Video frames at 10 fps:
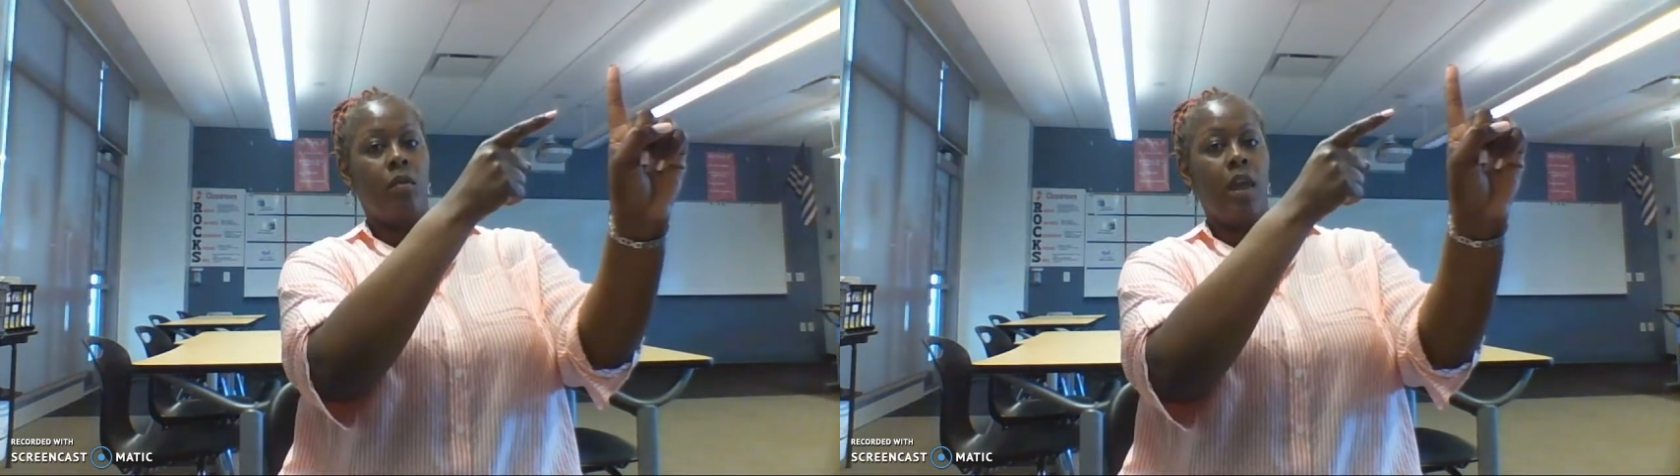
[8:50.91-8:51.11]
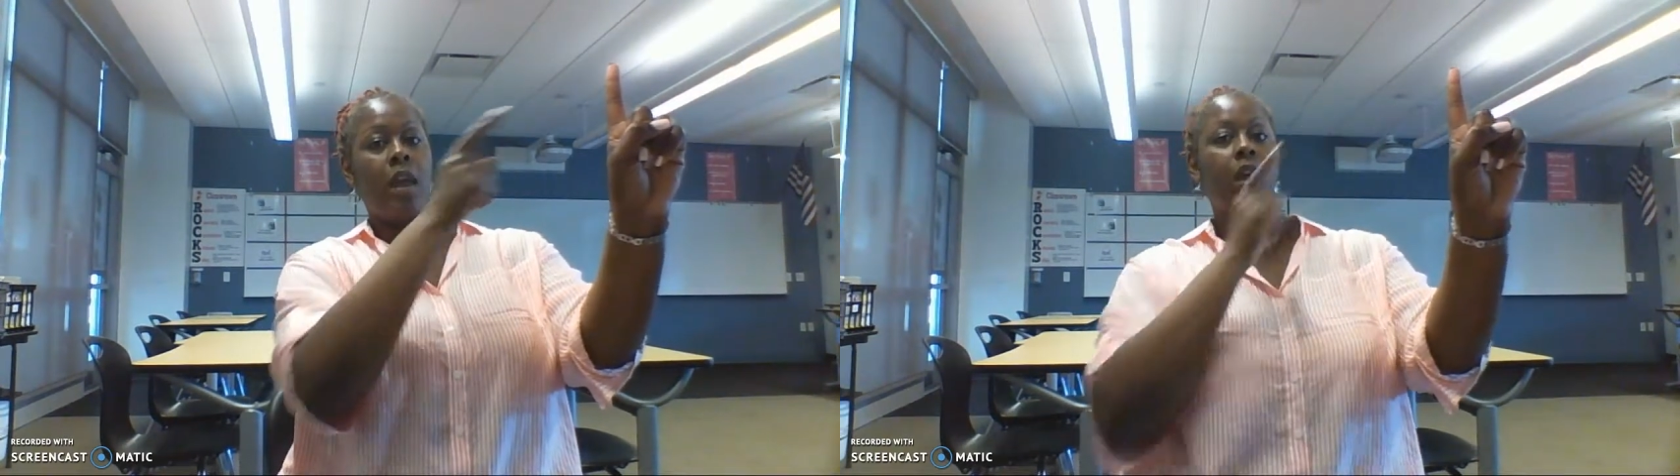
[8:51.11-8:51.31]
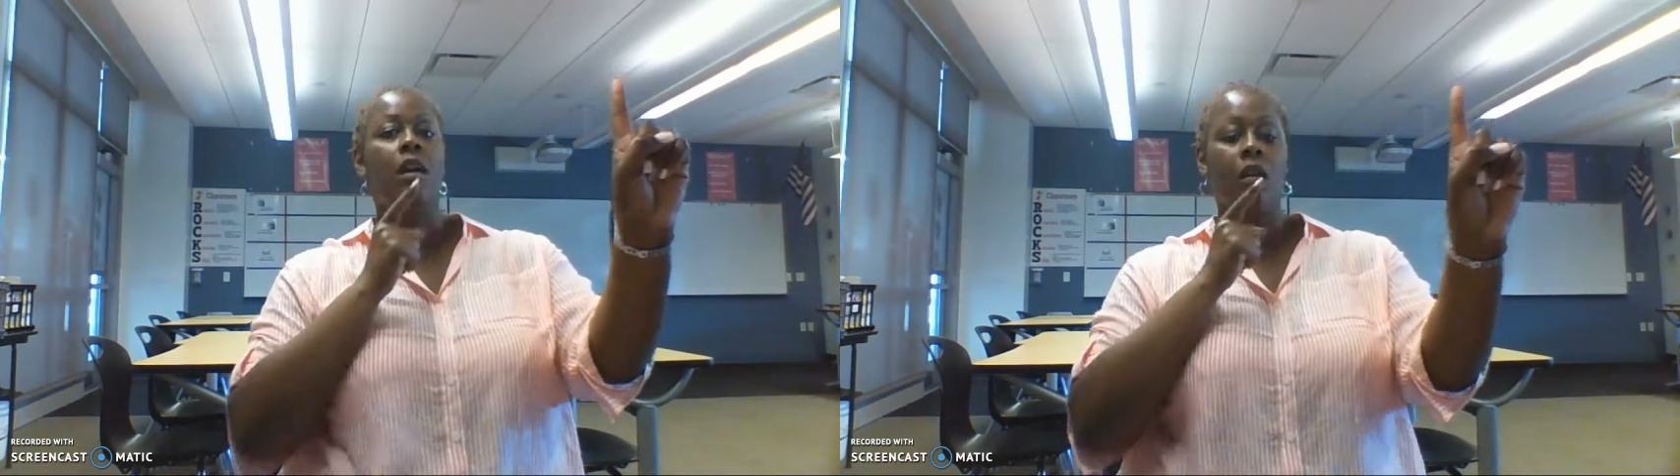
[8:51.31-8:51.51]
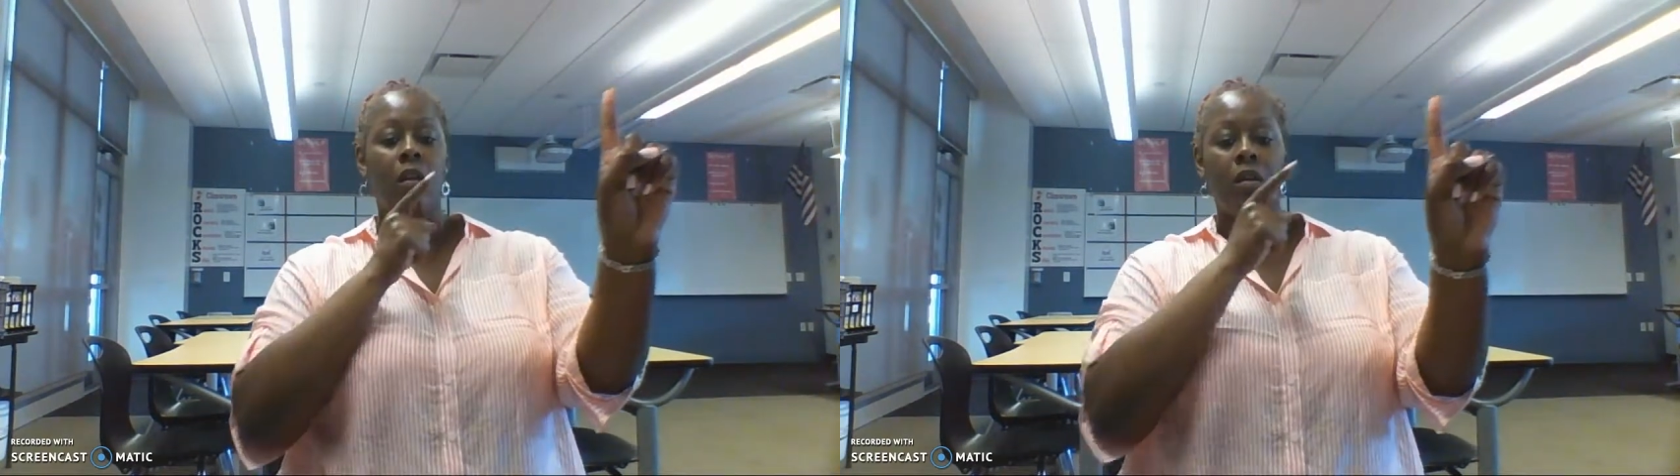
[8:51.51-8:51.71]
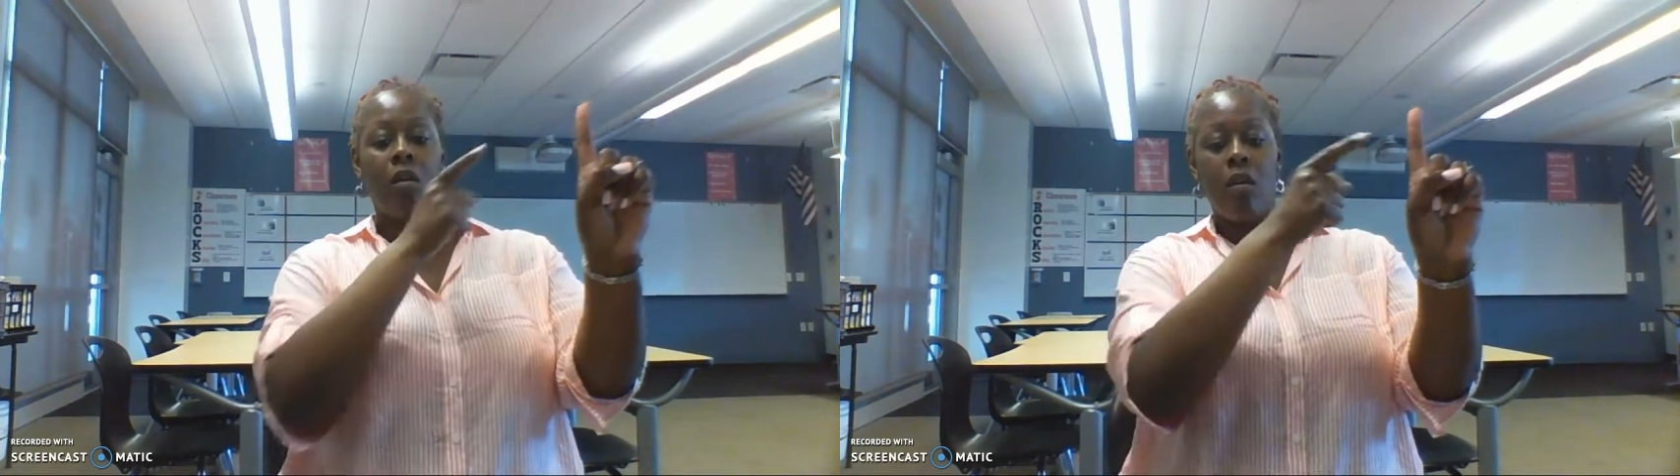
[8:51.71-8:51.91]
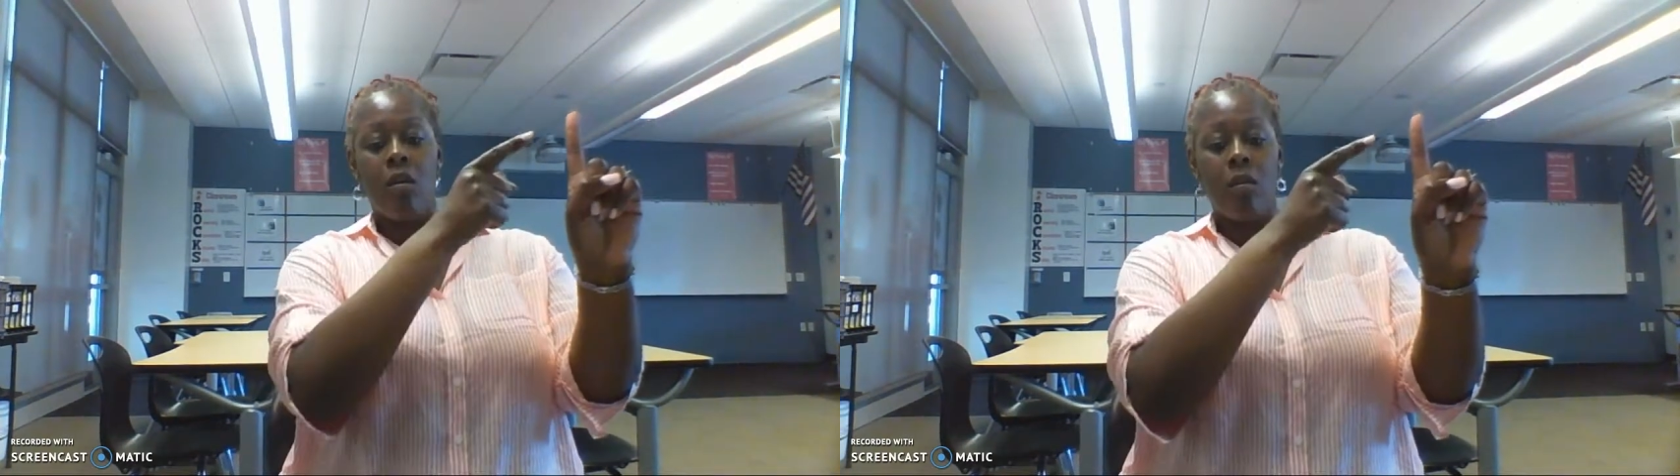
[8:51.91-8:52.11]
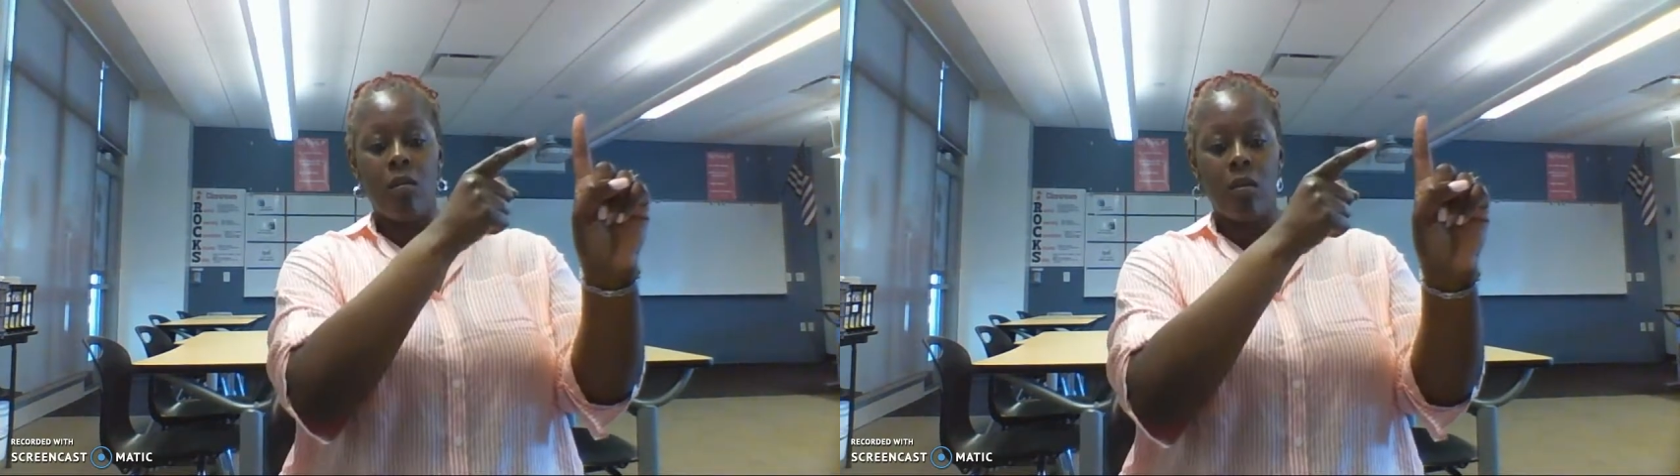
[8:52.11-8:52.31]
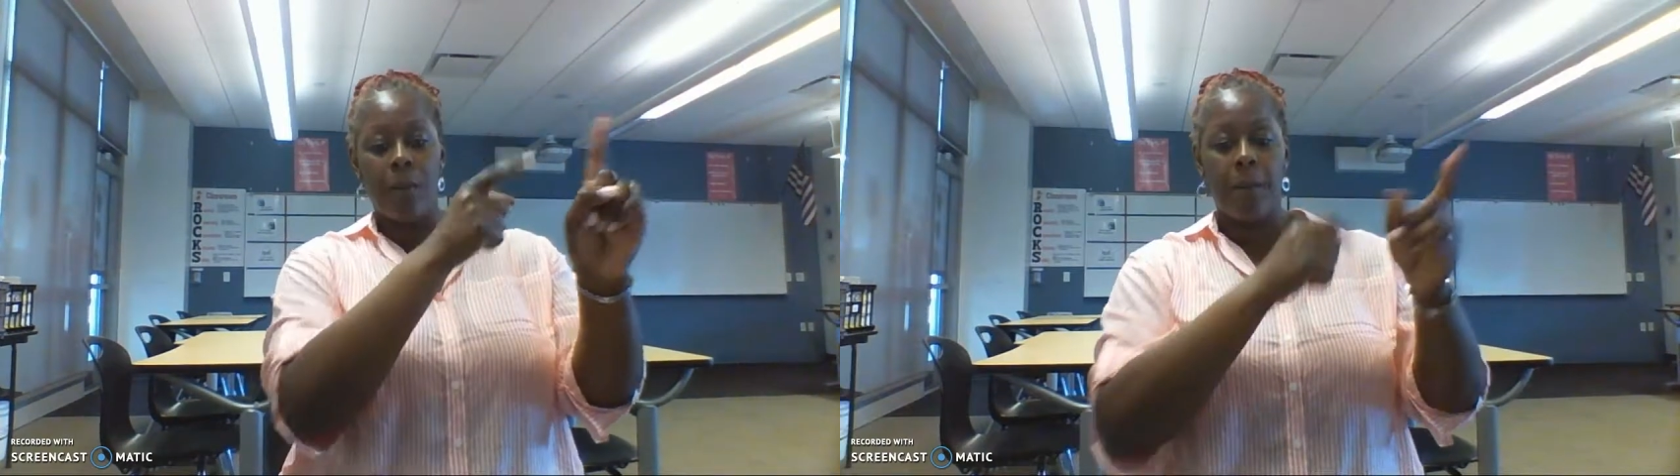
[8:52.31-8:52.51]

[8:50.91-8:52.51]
Okay? Go.